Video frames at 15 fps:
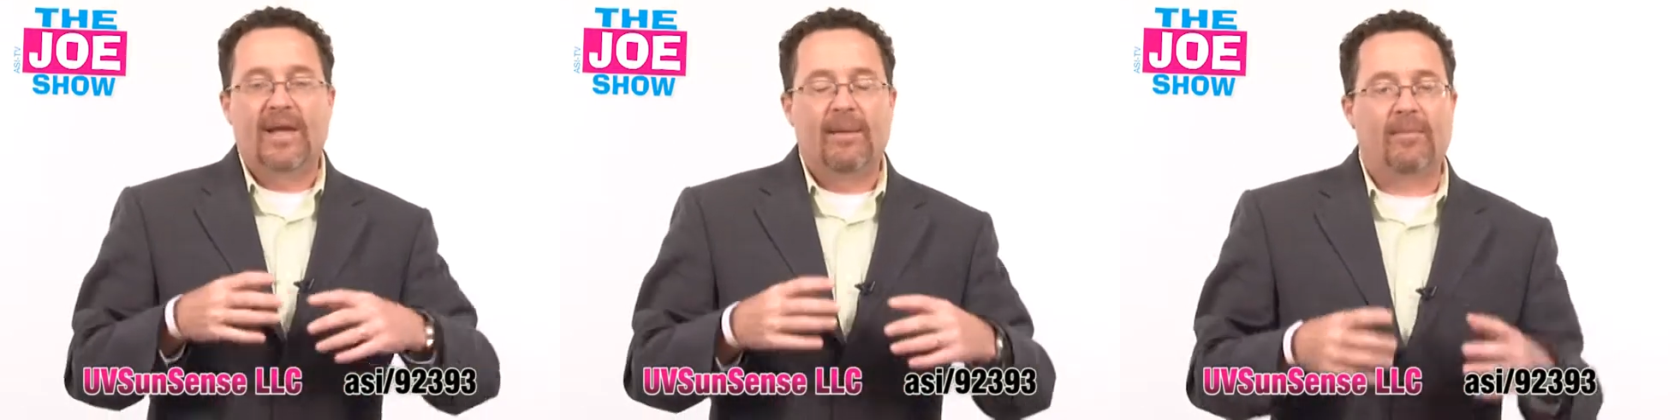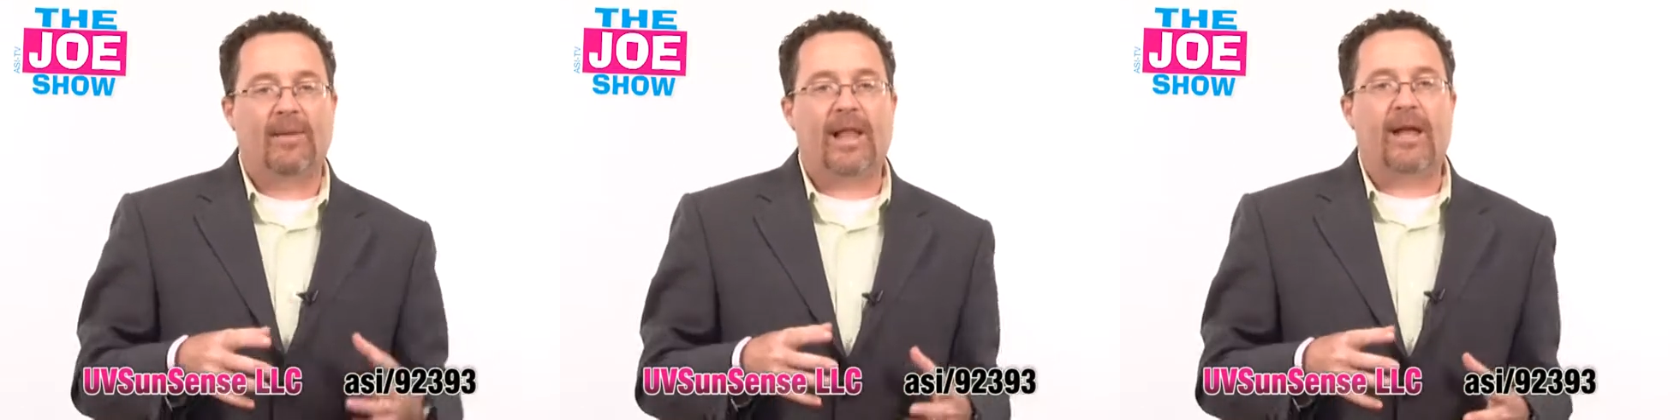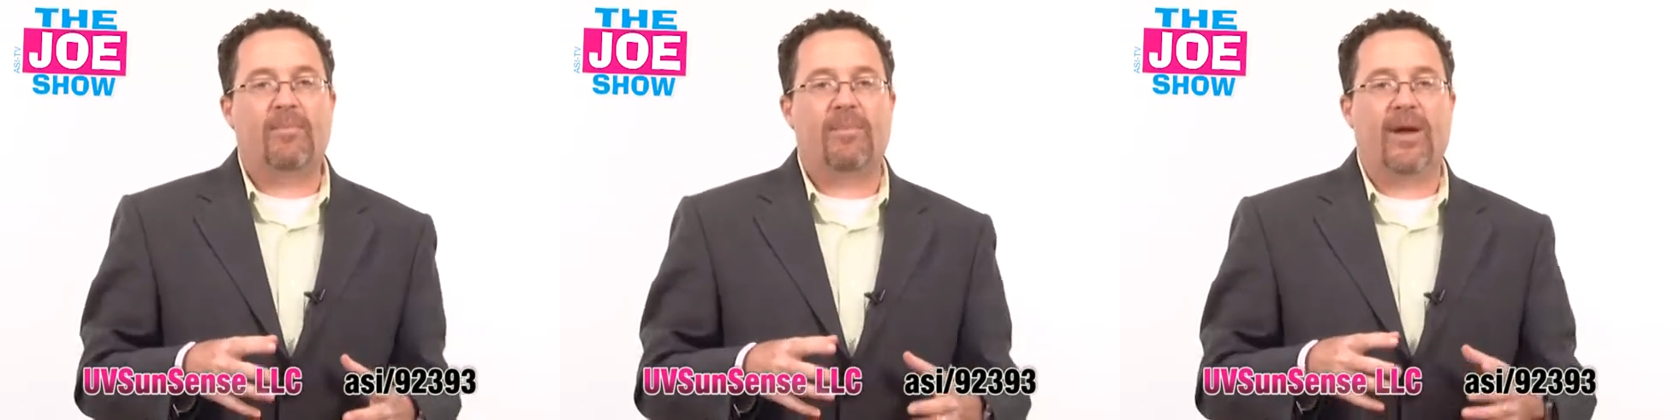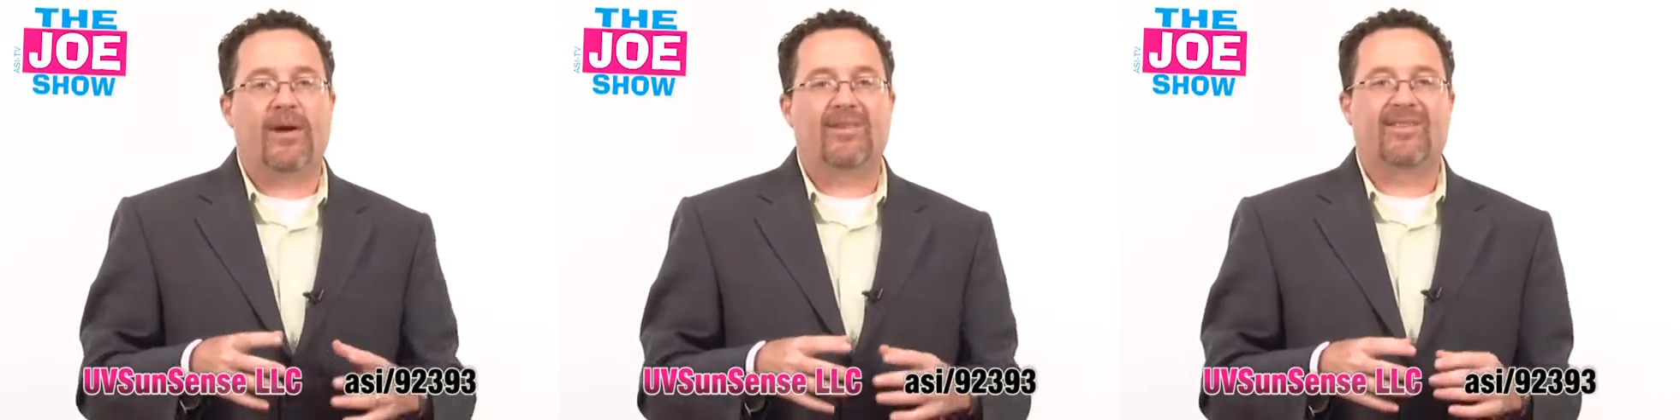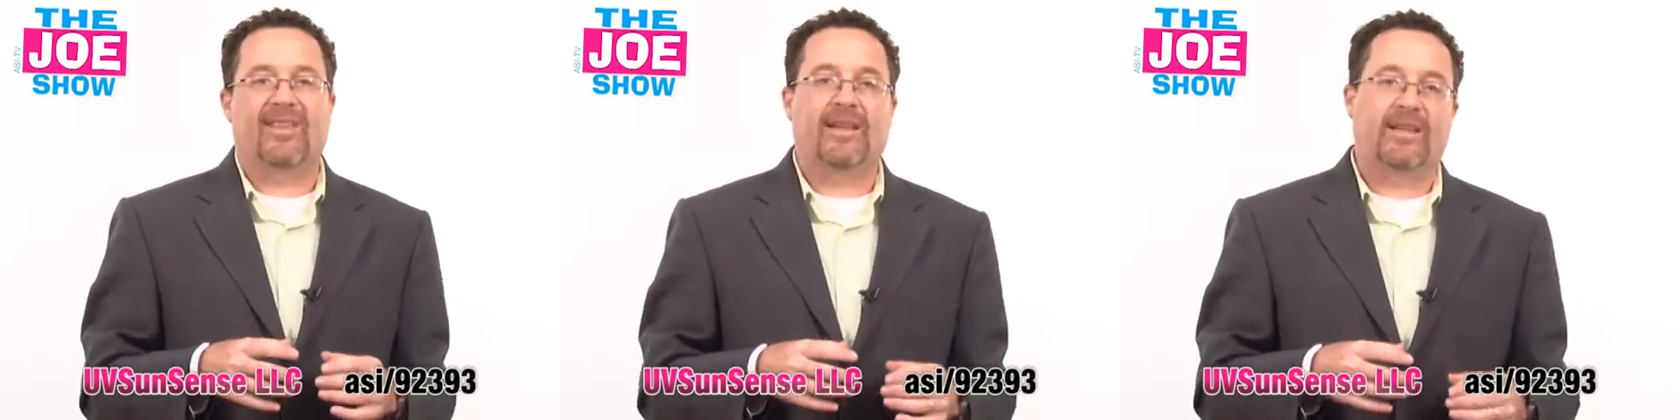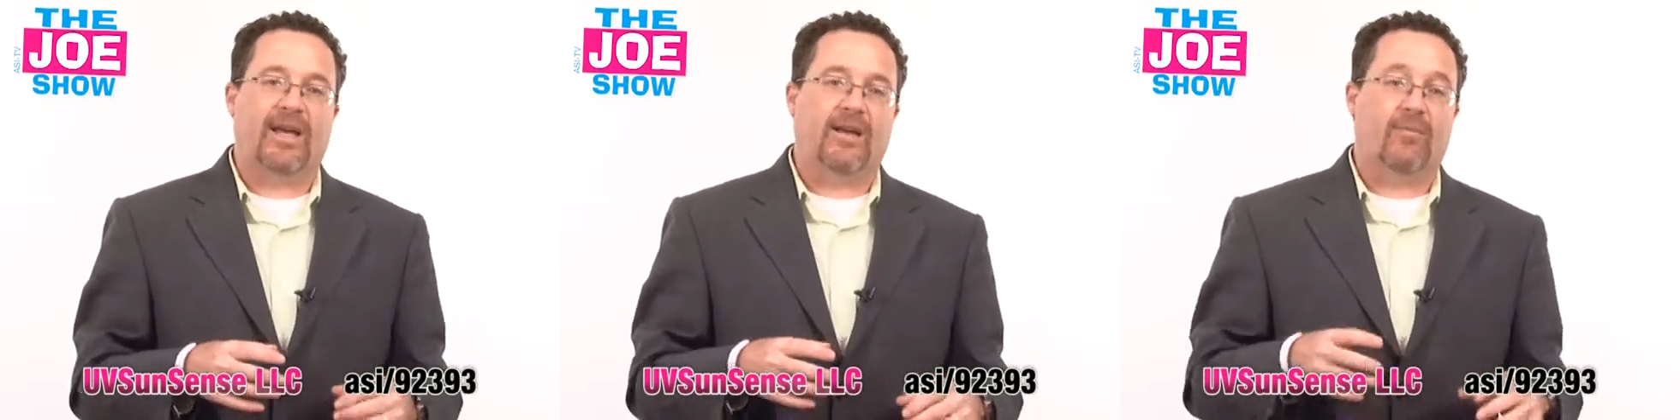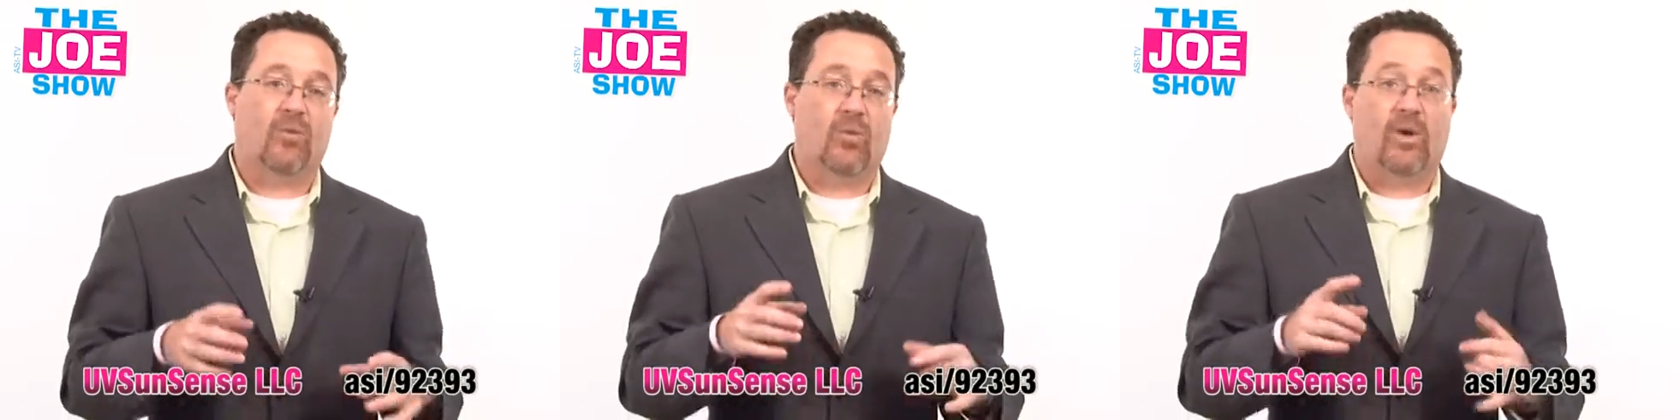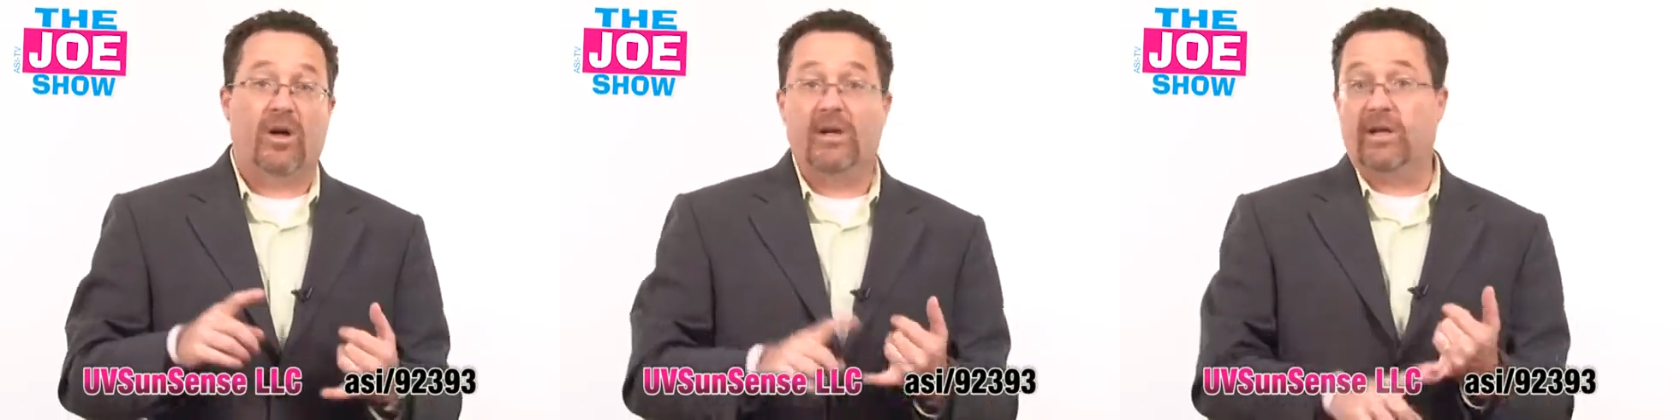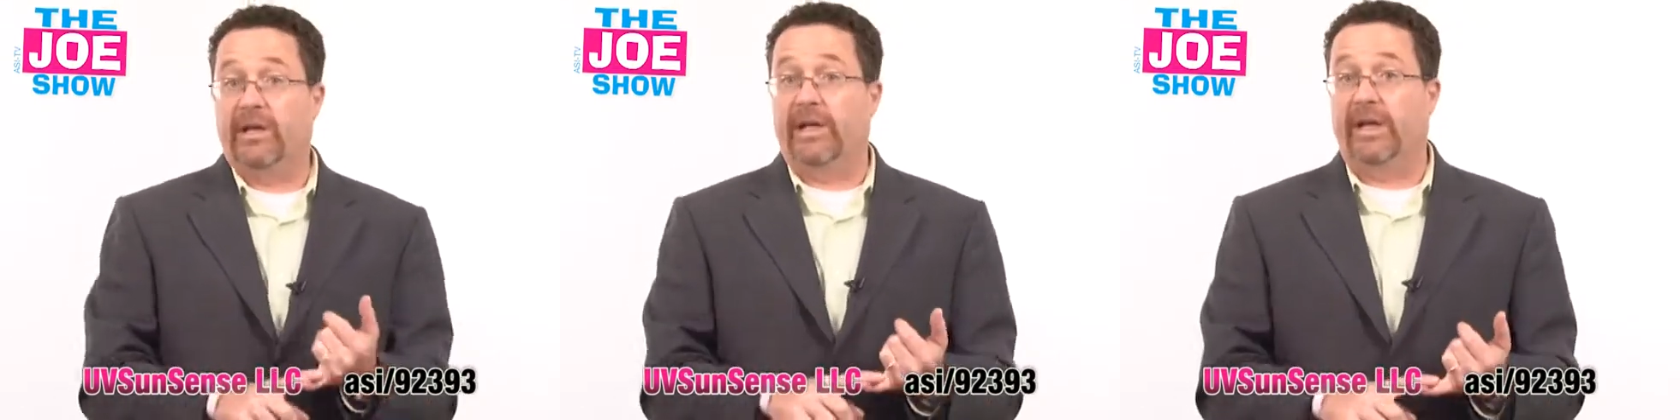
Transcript: And a lot of parents think that, one,